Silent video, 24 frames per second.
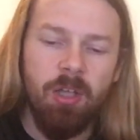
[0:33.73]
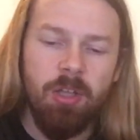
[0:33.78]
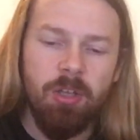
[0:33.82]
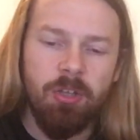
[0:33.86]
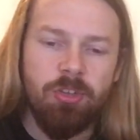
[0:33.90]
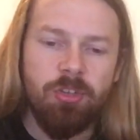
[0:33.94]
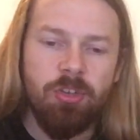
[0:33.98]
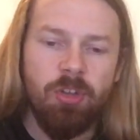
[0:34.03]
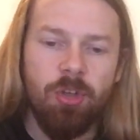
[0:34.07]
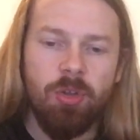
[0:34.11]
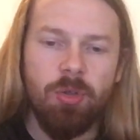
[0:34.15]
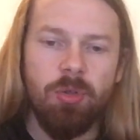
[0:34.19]

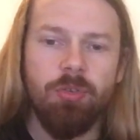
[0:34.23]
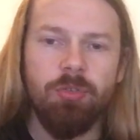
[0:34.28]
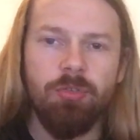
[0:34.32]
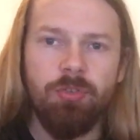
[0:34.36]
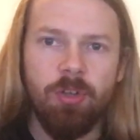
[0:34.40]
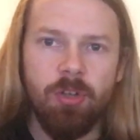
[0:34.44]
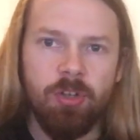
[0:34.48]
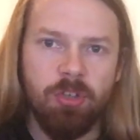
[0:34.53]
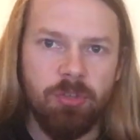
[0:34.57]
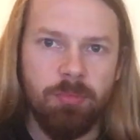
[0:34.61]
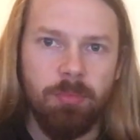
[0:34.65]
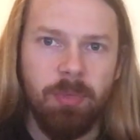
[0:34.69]
So,
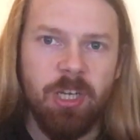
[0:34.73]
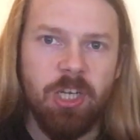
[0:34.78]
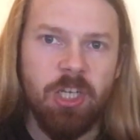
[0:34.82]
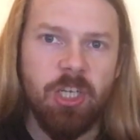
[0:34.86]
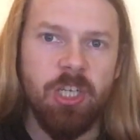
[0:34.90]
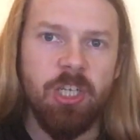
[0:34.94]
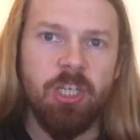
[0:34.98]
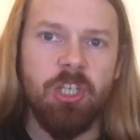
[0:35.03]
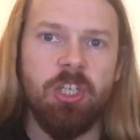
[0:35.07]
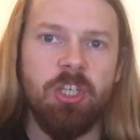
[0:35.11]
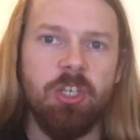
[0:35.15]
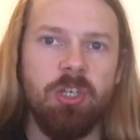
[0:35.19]
first major
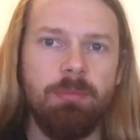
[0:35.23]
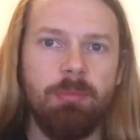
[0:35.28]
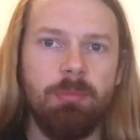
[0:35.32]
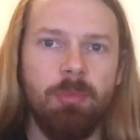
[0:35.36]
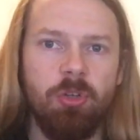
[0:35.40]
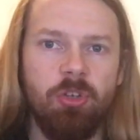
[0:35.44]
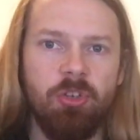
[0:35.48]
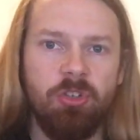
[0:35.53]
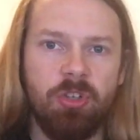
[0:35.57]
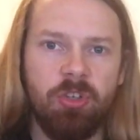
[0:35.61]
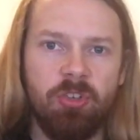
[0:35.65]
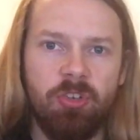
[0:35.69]
issue
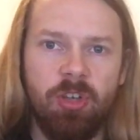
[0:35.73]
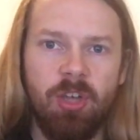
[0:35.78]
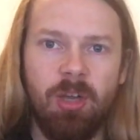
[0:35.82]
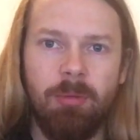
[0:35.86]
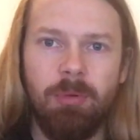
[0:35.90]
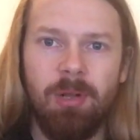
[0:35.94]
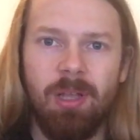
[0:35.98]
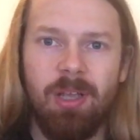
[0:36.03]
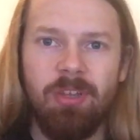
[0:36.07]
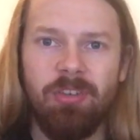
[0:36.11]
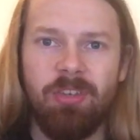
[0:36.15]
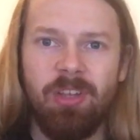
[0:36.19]
most guitar
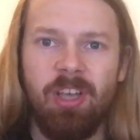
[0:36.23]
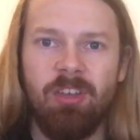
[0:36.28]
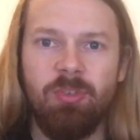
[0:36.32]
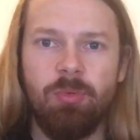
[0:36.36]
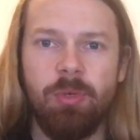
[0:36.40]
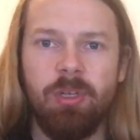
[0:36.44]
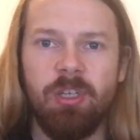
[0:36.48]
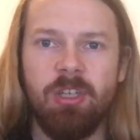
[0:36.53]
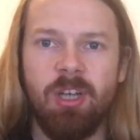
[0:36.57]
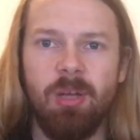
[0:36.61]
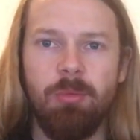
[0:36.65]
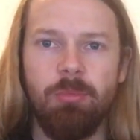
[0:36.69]
players have when
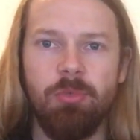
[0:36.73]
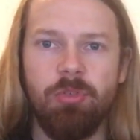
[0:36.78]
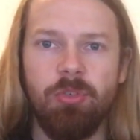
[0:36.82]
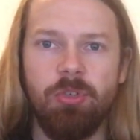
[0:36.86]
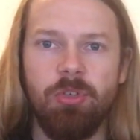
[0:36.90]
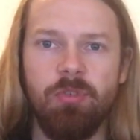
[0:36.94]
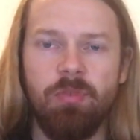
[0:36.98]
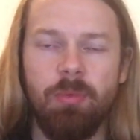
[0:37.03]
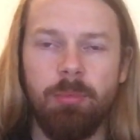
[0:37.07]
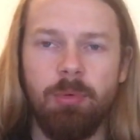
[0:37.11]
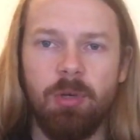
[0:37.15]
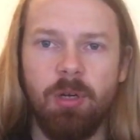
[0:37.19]
it comes to
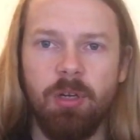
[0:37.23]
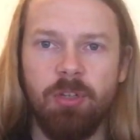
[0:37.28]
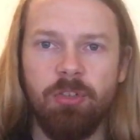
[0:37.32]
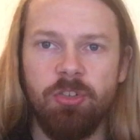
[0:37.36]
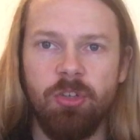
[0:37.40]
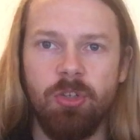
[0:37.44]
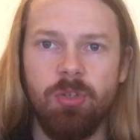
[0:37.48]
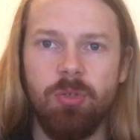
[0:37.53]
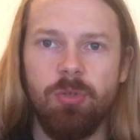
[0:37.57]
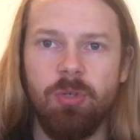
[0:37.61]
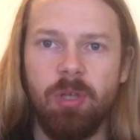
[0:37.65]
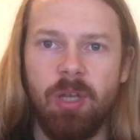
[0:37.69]

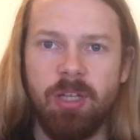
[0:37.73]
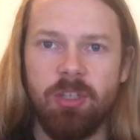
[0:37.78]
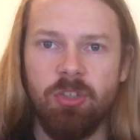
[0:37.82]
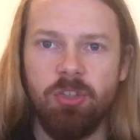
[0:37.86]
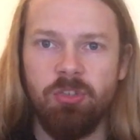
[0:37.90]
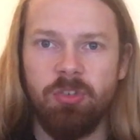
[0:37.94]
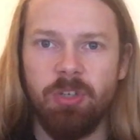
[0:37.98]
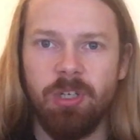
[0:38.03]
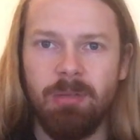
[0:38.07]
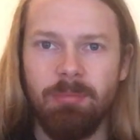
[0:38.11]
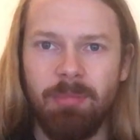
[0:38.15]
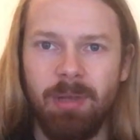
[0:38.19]
vibrato and
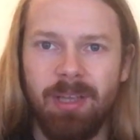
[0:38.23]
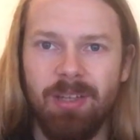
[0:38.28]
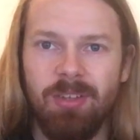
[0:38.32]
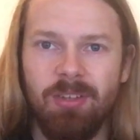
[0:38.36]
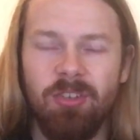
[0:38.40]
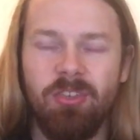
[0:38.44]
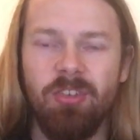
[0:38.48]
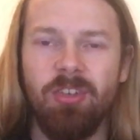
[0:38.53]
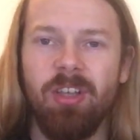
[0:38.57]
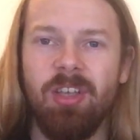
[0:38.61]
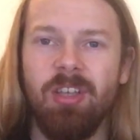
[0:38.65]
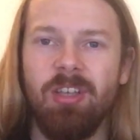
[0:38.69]
string
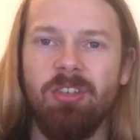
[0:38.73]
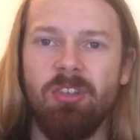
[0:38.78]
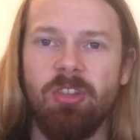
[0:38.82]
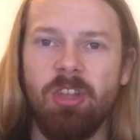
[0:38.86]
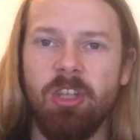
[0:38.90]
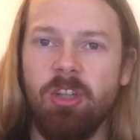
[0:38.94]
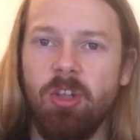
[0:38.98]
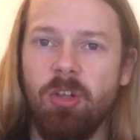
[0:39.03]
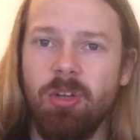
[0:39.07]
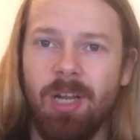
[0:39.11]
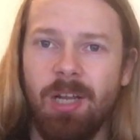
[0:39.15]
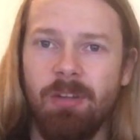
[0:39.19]
bends is they
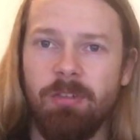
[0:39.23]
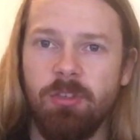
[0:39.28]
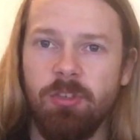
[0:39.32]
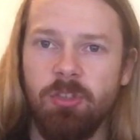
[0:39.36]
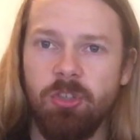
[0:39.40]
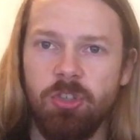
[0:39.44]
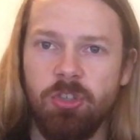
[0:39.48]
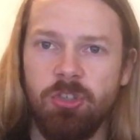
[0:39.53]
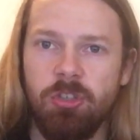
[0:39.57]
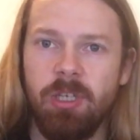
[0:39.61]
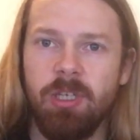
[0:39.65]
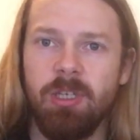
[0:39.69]
don't have the
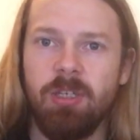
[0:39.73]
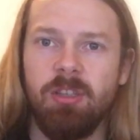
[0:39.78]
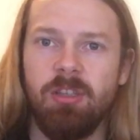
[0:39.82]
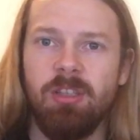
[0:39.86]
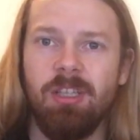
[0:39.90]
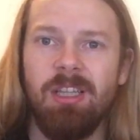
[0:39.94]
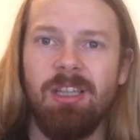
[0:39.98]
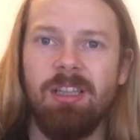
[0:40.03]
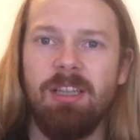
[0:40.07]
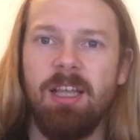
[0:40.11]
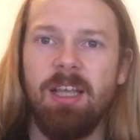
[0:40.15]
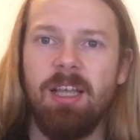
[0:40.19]
strength
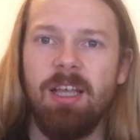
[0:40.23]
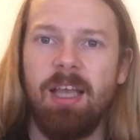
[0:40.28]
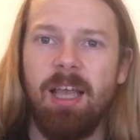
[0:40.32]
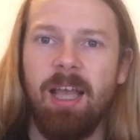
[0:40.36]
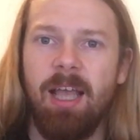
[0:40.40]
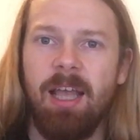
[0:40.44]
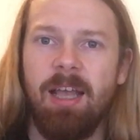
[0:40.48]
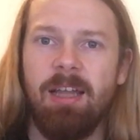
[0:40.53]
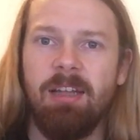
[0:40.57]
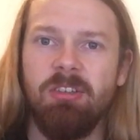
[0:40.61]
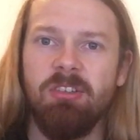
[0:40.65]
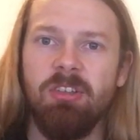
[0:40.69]
in their
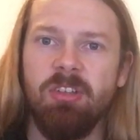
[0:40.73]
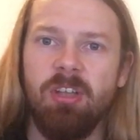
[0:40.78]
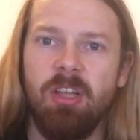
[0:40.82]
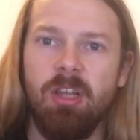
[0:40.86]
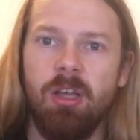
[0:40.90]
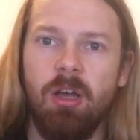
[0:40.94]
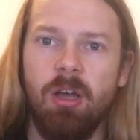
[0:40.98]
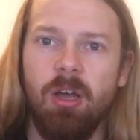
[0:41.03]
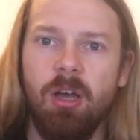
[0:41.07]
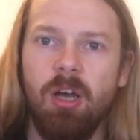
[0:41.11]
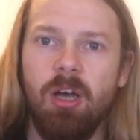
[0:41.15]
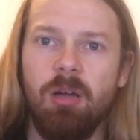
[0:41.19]
hand, in their
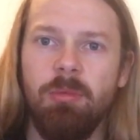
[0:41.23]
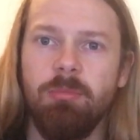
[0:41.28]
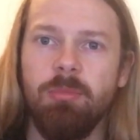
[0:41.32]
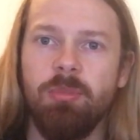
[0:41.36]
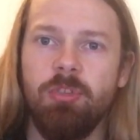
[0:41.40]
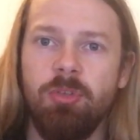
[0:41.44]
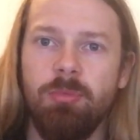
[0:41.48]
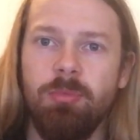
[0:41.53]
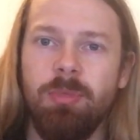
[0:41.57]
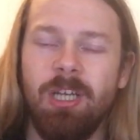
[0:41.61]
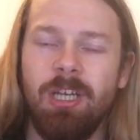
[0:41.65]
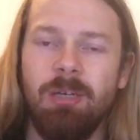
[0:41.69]
arm,
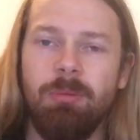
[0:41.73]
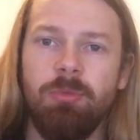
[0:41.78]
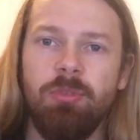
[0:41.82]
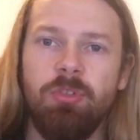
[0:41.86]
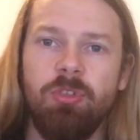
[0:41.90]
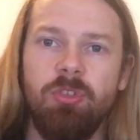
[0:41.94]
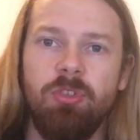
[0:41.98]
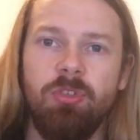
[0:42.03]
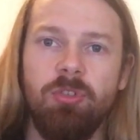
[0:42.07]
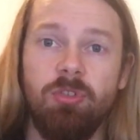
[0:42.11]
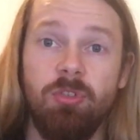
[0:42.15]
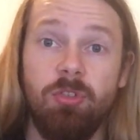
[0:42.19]
to be able to
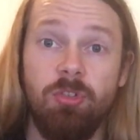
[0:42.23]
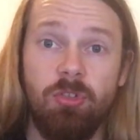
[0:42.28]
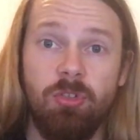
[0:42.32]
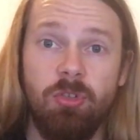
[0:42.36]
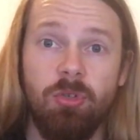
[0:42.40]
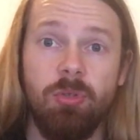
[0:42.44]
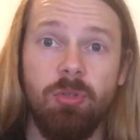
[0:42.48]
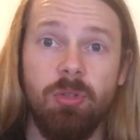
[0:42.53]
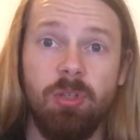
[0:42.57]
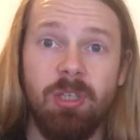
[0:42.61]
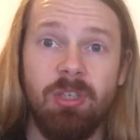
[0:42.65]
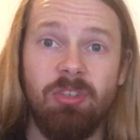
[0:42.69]

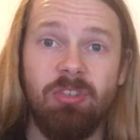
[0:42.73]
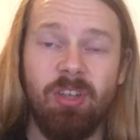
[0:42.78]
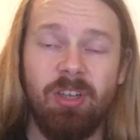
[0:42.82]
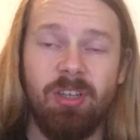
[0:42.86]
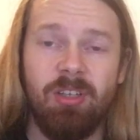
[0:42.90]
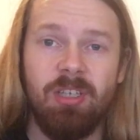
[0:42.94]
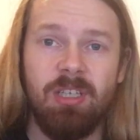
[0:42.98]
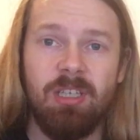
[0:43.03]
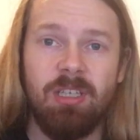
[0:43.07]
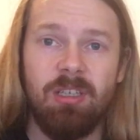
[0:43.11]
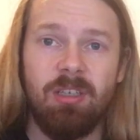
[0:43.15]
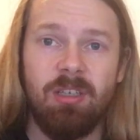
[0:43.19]
do the
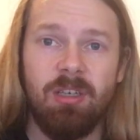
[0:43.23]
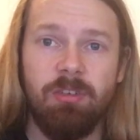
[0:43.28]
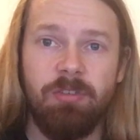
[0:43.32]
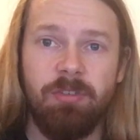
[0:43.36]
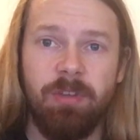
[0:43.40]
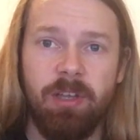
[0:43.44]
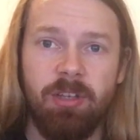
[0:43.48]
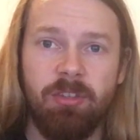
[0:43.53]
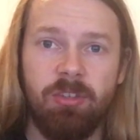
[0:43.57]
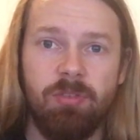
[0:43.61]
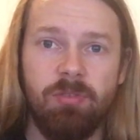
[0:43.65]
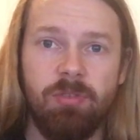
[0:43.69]
technique
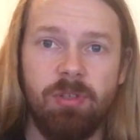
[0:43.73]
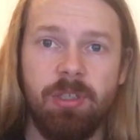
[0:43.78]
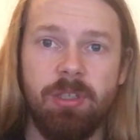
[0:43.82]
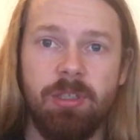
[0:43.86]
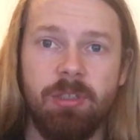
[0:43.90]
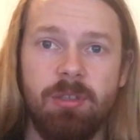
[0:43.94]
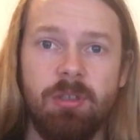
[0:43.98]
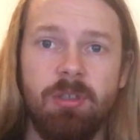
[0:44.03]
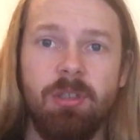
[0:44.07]
effectively.